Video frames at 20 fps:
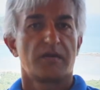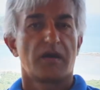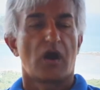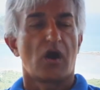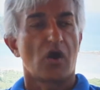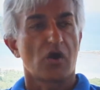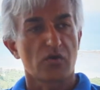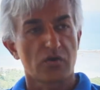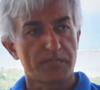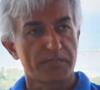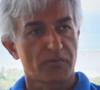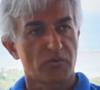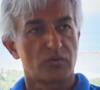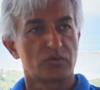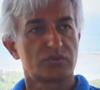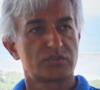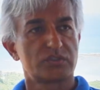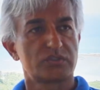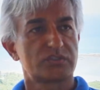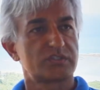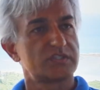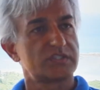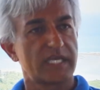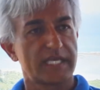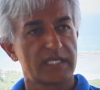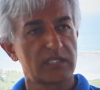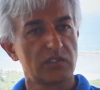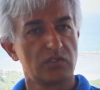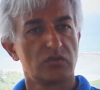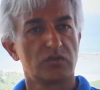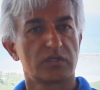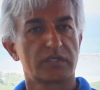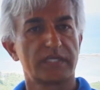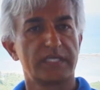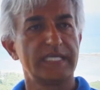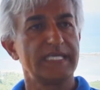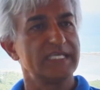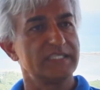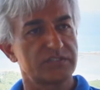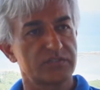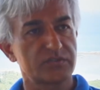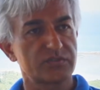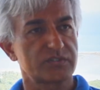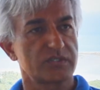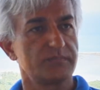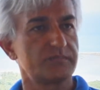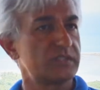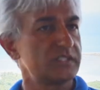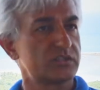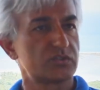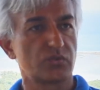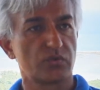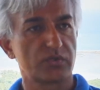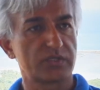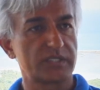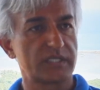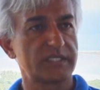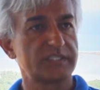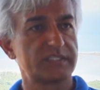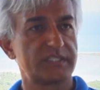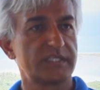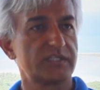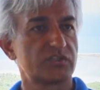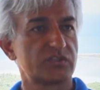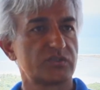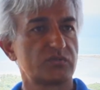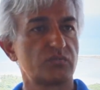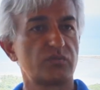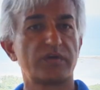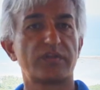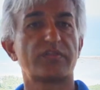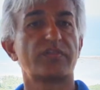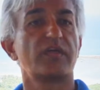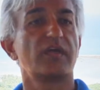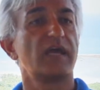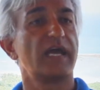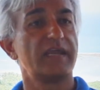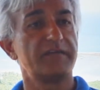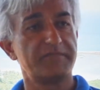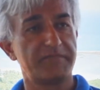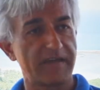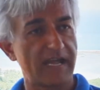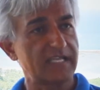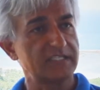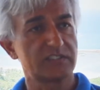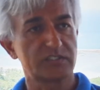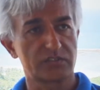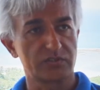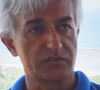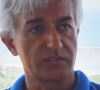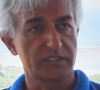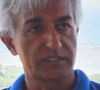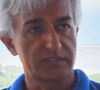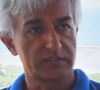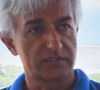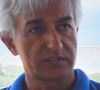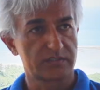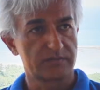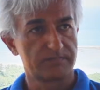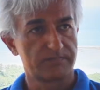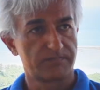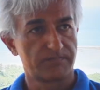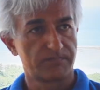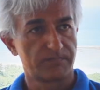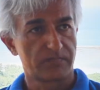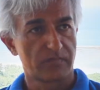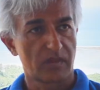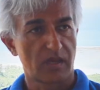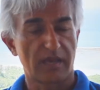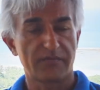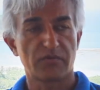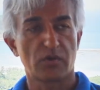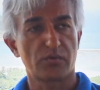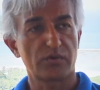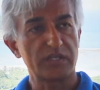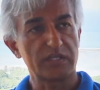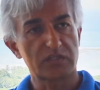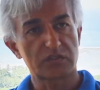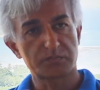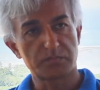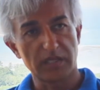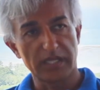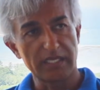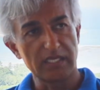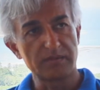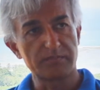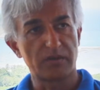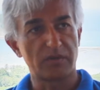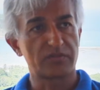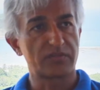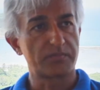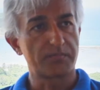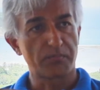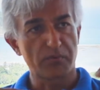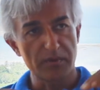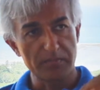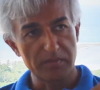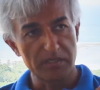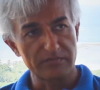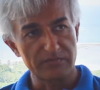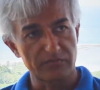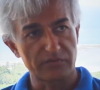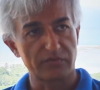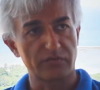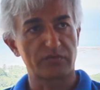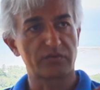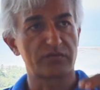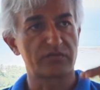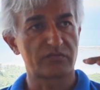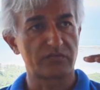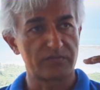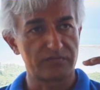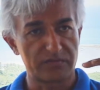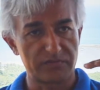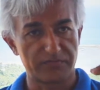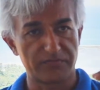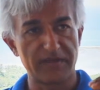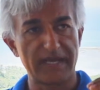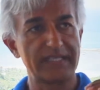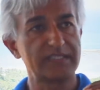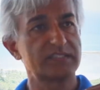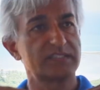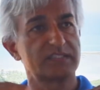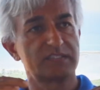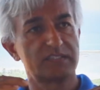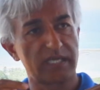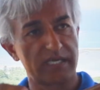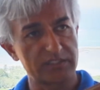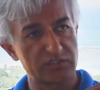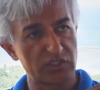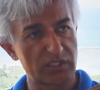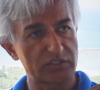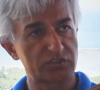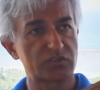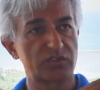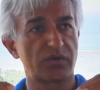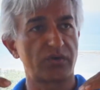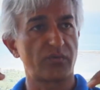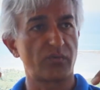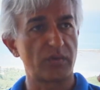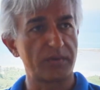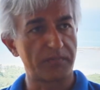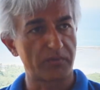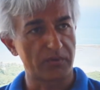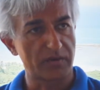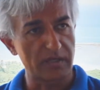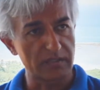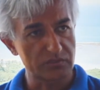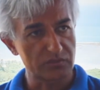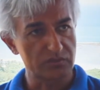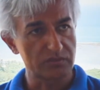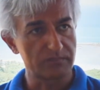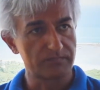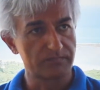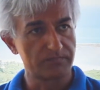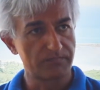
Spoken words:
Our approach is to take a look, is there some disorganization with advanced circuits? I've already explained about the primitive circuits of defense, digestion, and reproduction.